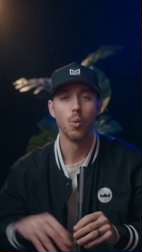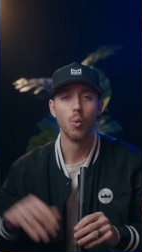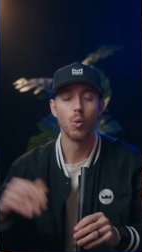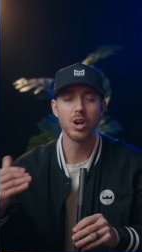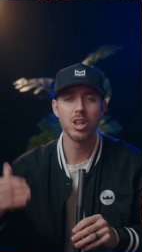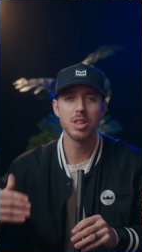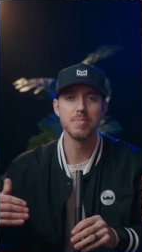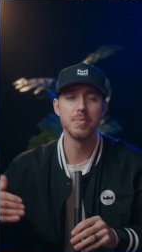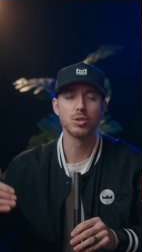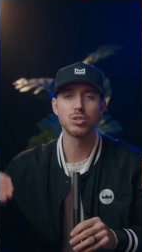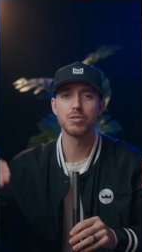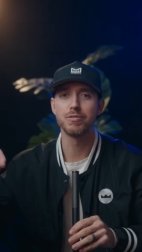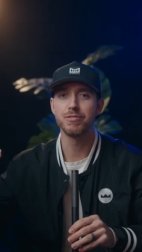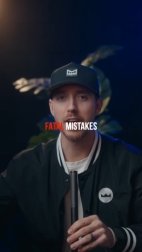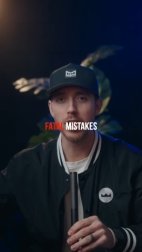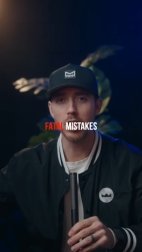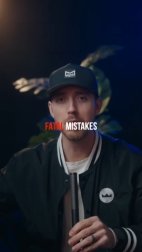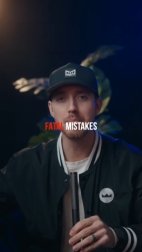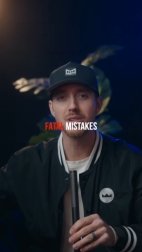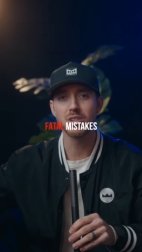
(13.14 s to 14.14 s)
One of the most
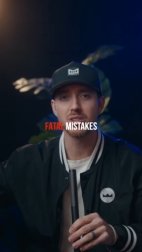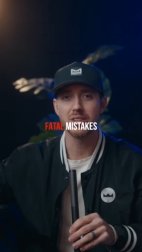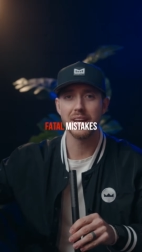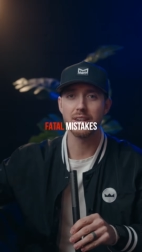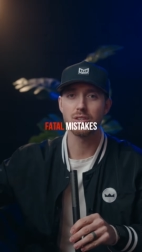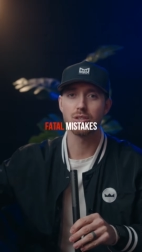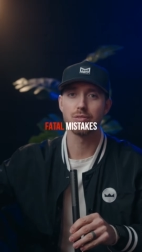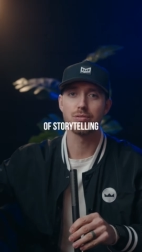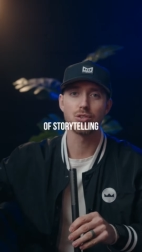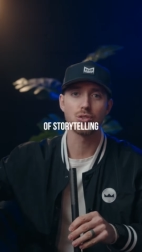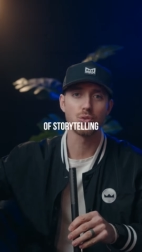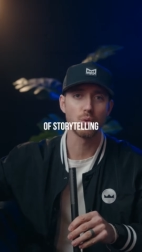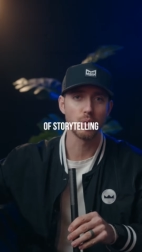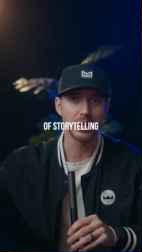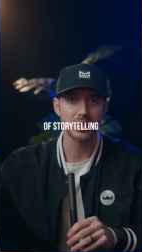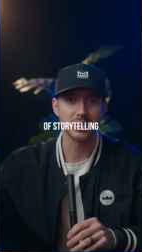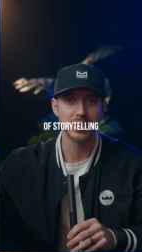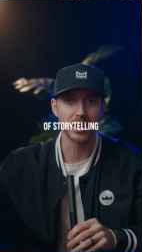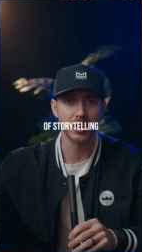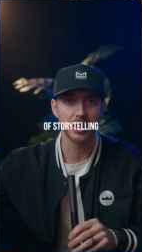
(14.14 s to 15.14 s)
fatal mistakes of
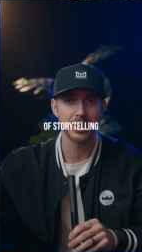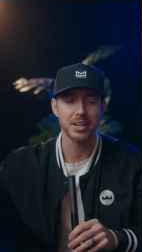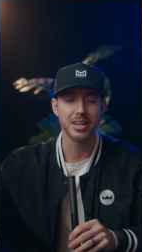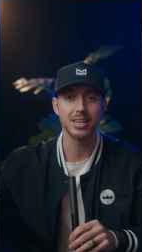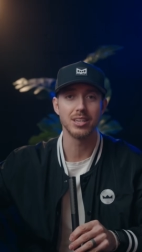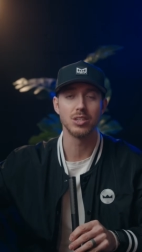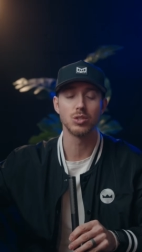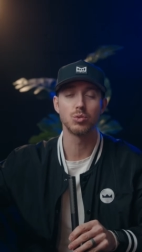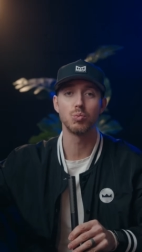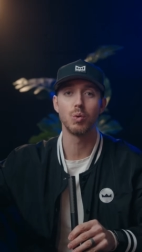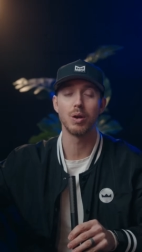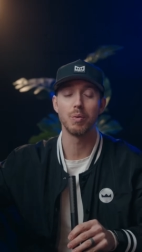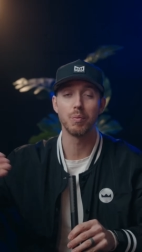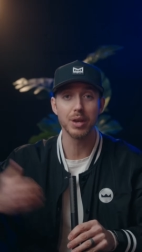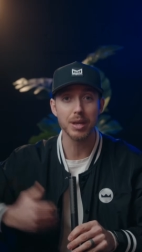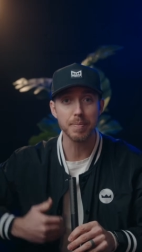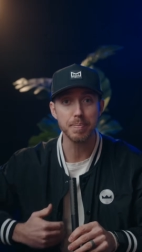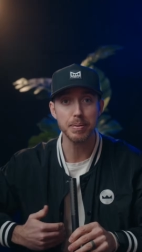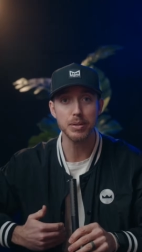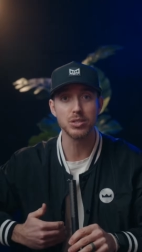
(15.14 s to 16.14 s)
storytelling is when
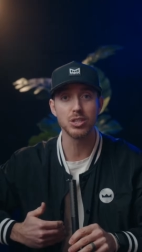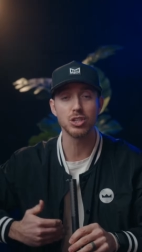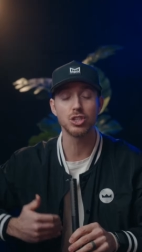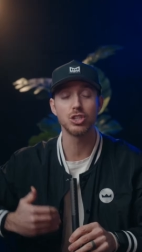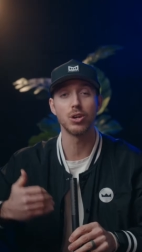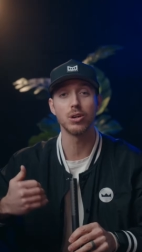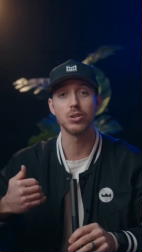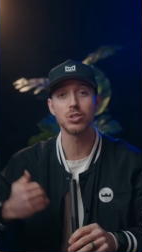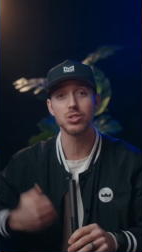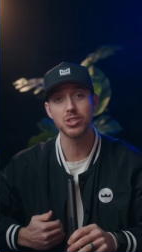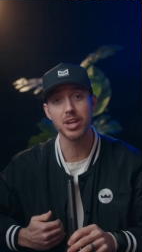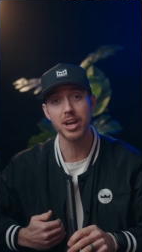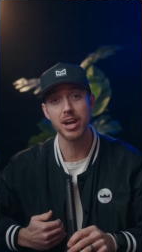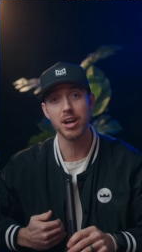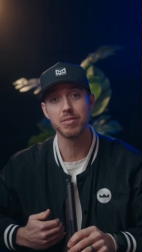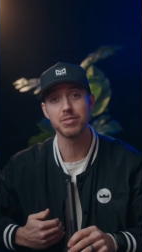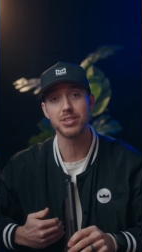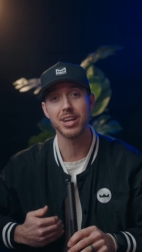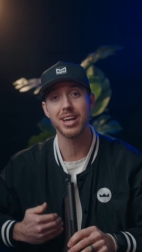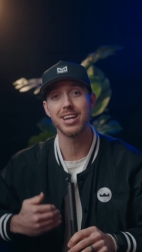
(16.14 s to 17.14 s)
we position
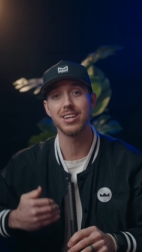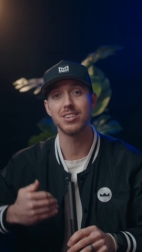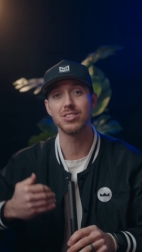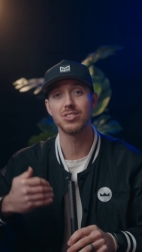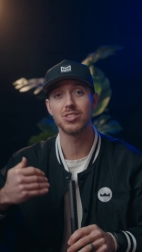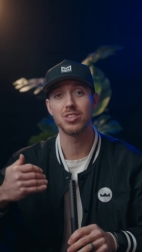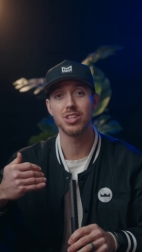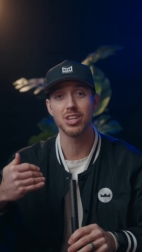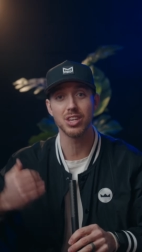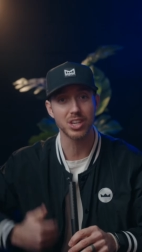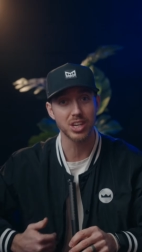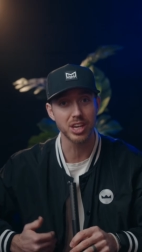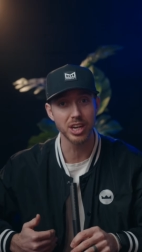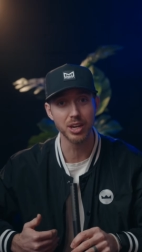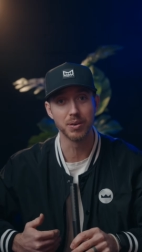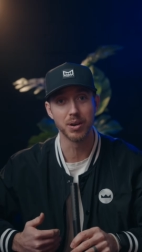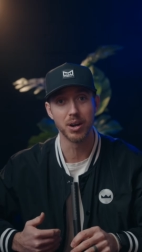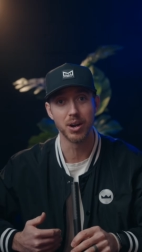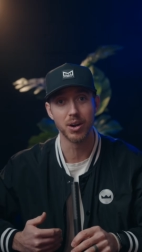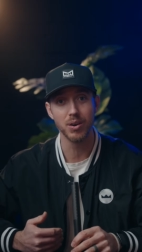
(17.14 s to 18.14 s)
ourselves as the
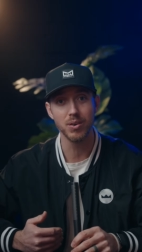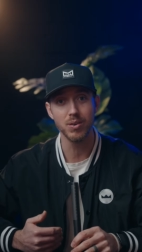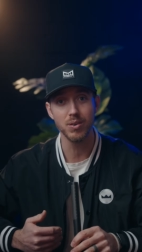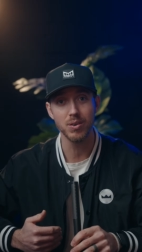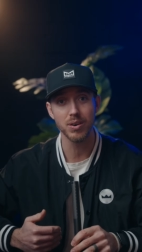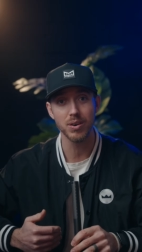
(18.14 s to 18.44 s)
hero,